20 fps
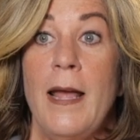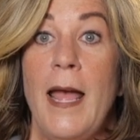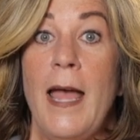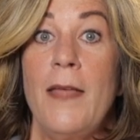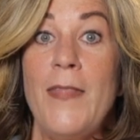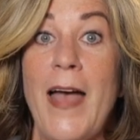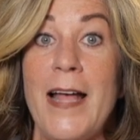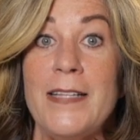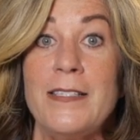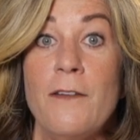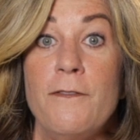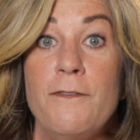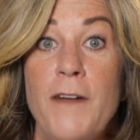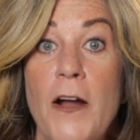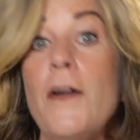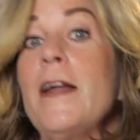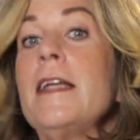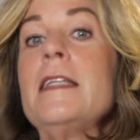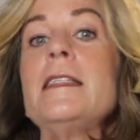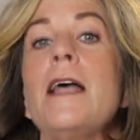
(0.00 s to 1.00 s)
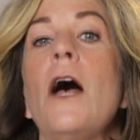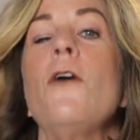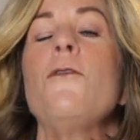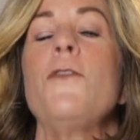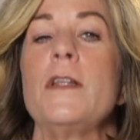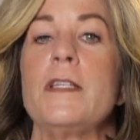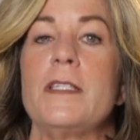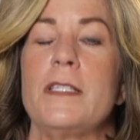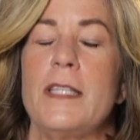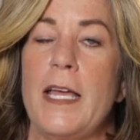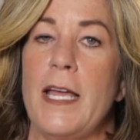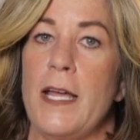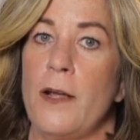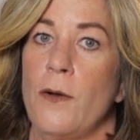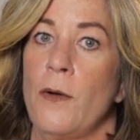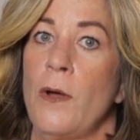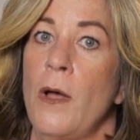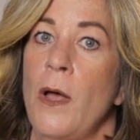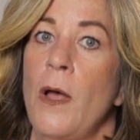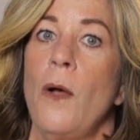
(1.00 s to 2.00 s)
And that's a very selfless
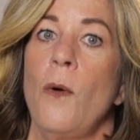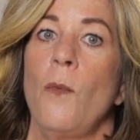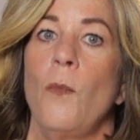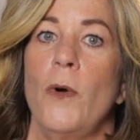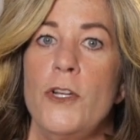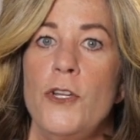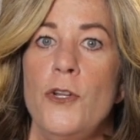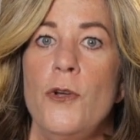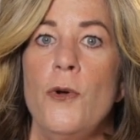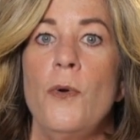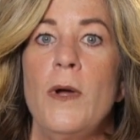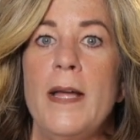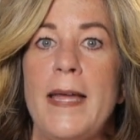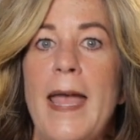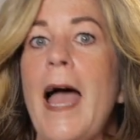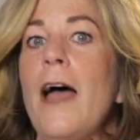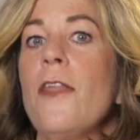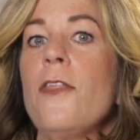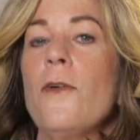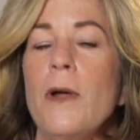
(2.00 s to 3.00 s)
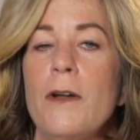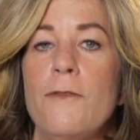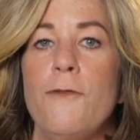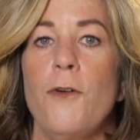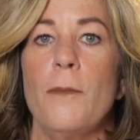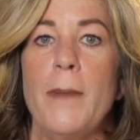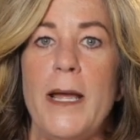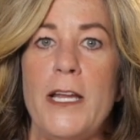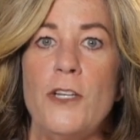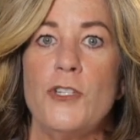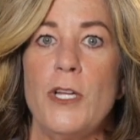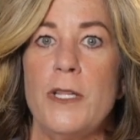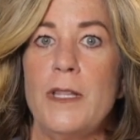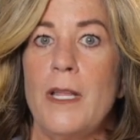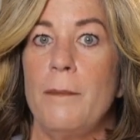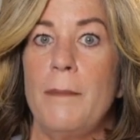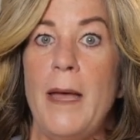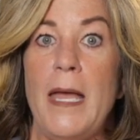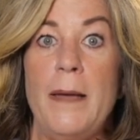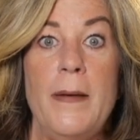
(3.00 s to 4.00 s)
thing when you gather information
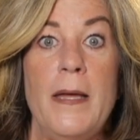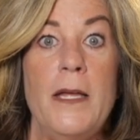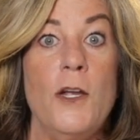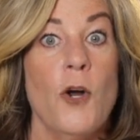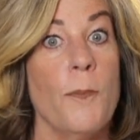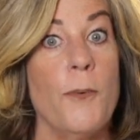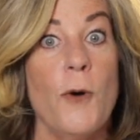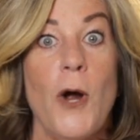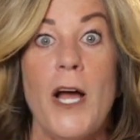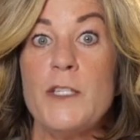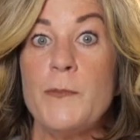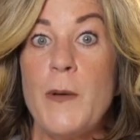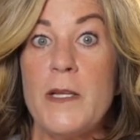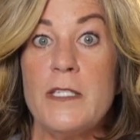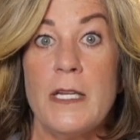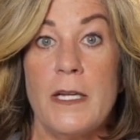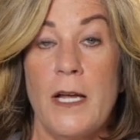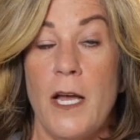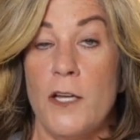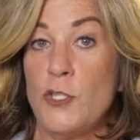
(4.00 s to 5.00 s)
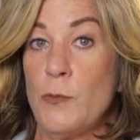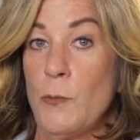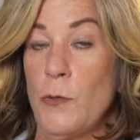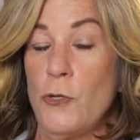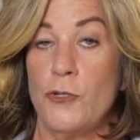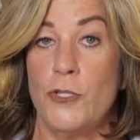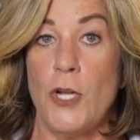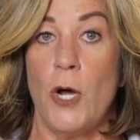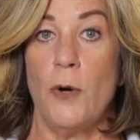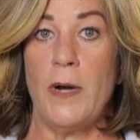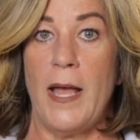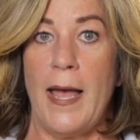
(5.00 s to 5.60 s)
that maybe your prospects and customers don't